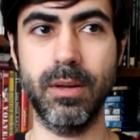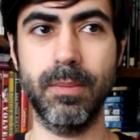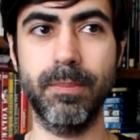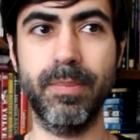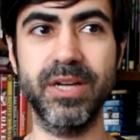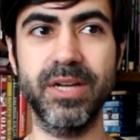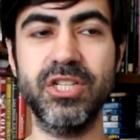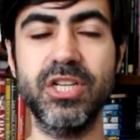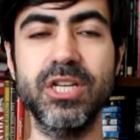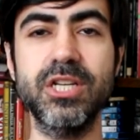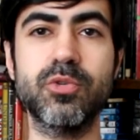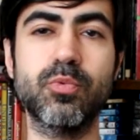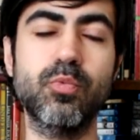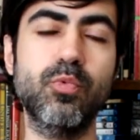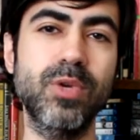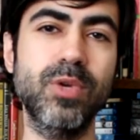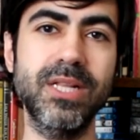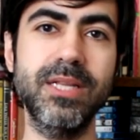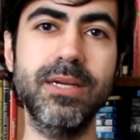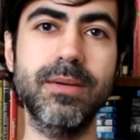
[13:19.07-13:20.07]
but she is
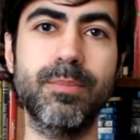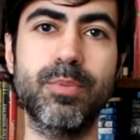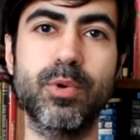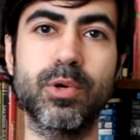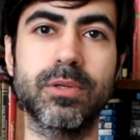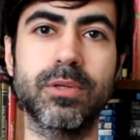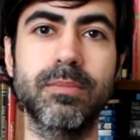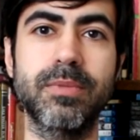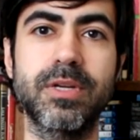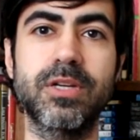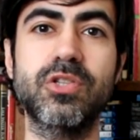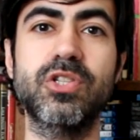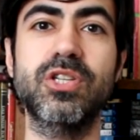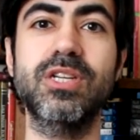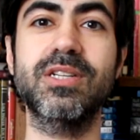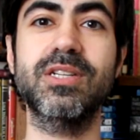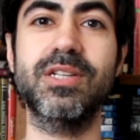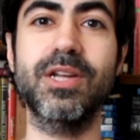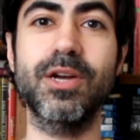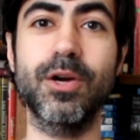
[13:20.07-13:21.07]
really important because
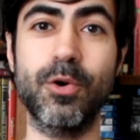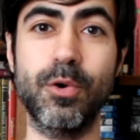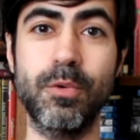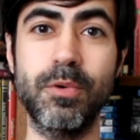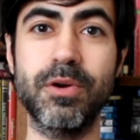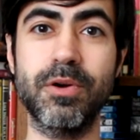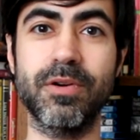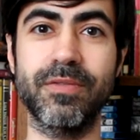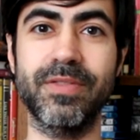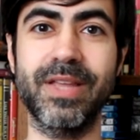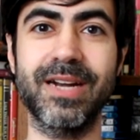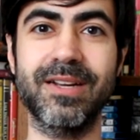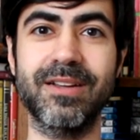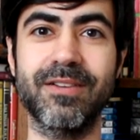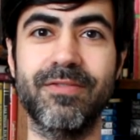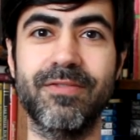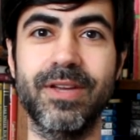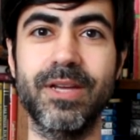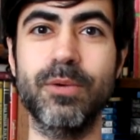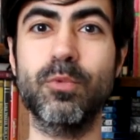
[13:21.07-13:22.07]
she is the owner of that
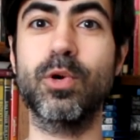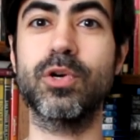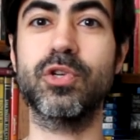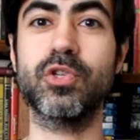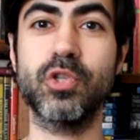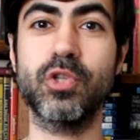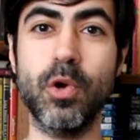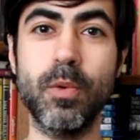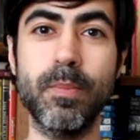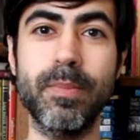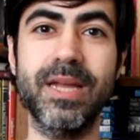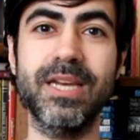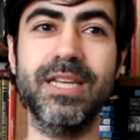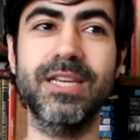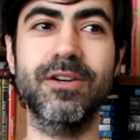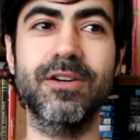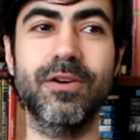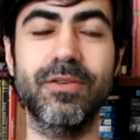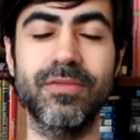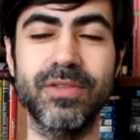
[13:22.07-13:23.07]
cafe where so
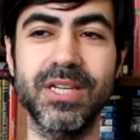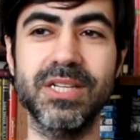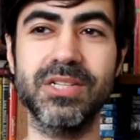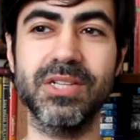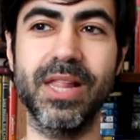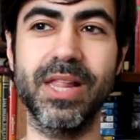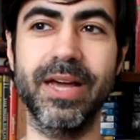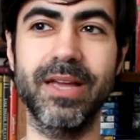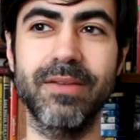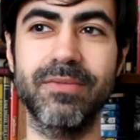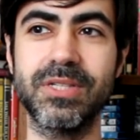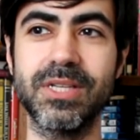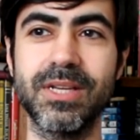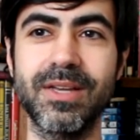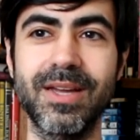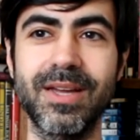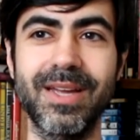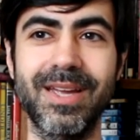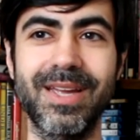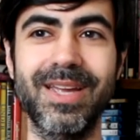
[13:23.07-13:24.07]
many of these lives
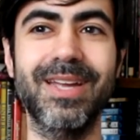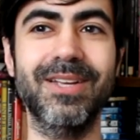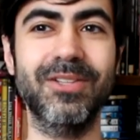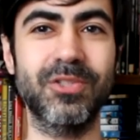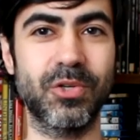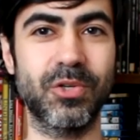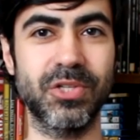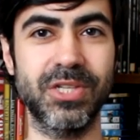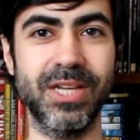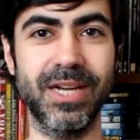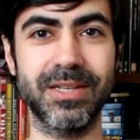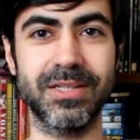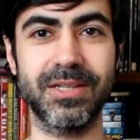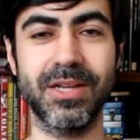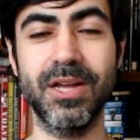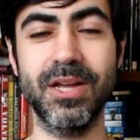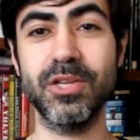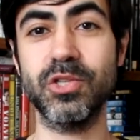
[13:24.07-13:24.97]
intersect.